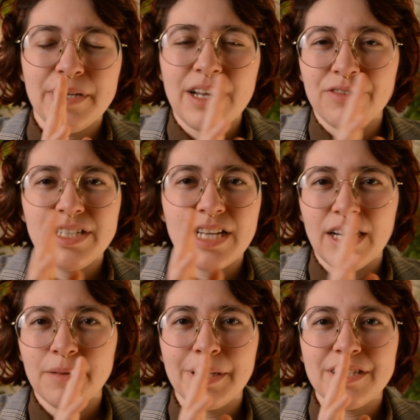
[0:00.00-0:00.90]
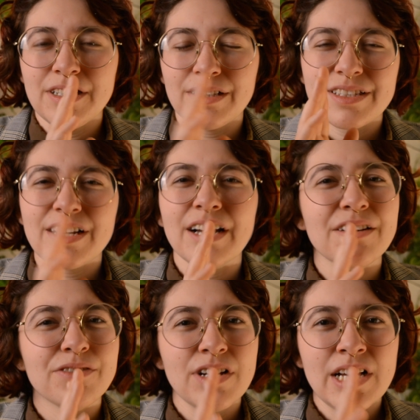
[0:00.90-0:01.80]
every time until it's kind of
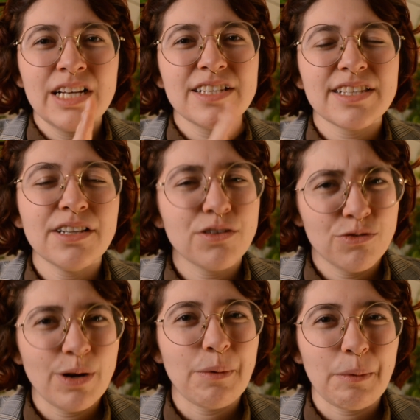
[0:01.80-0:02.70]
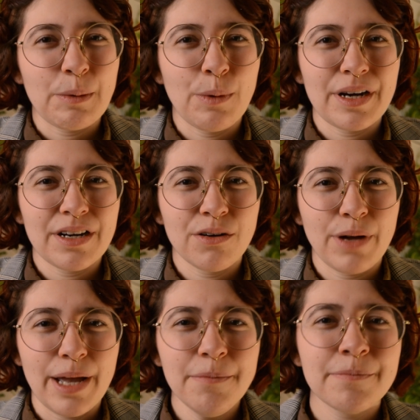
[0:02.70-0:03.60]
centered right where we want it, okay?